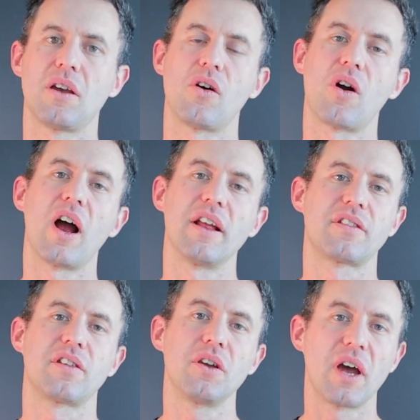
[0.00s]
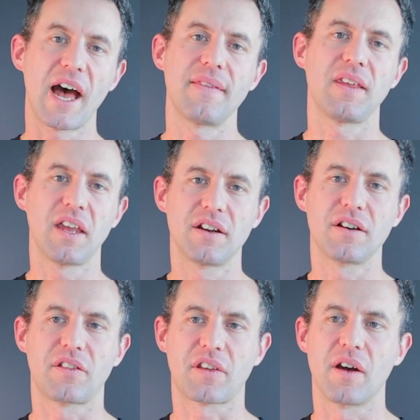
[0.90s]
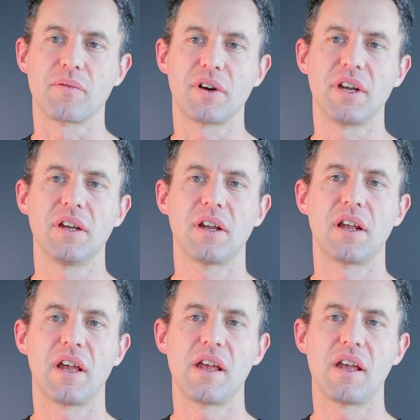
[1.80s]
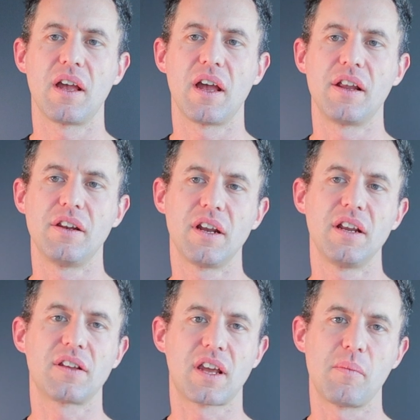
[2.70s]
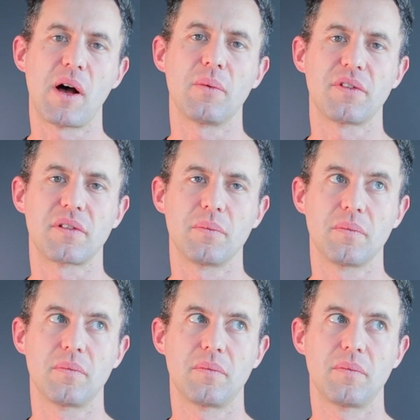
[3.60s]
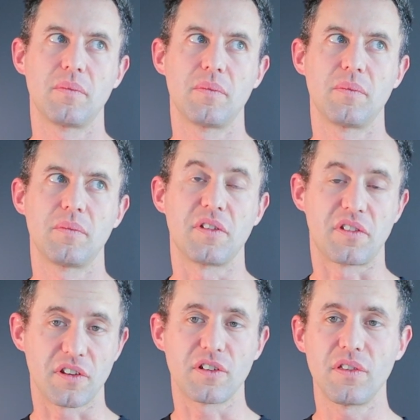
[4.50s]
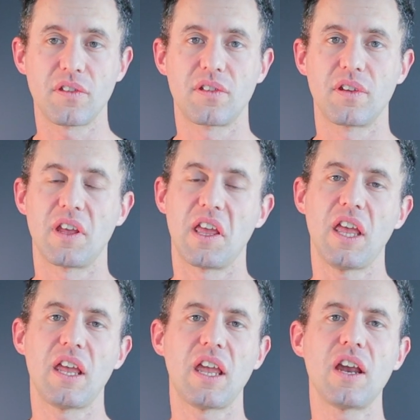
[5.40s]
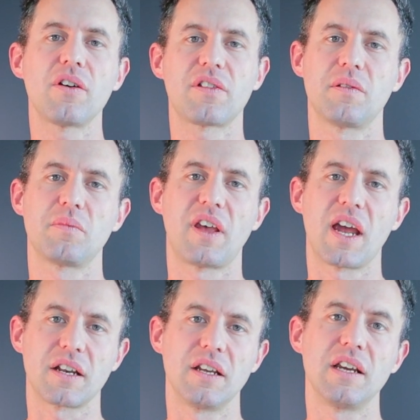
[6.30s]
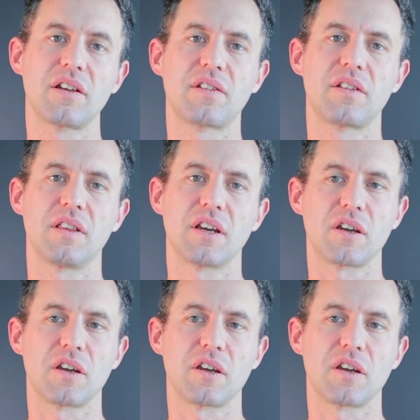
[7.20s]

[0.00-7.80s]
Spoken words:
All right, so you're at the end of discovery and you need to come up with some decisions. Here are some techniques that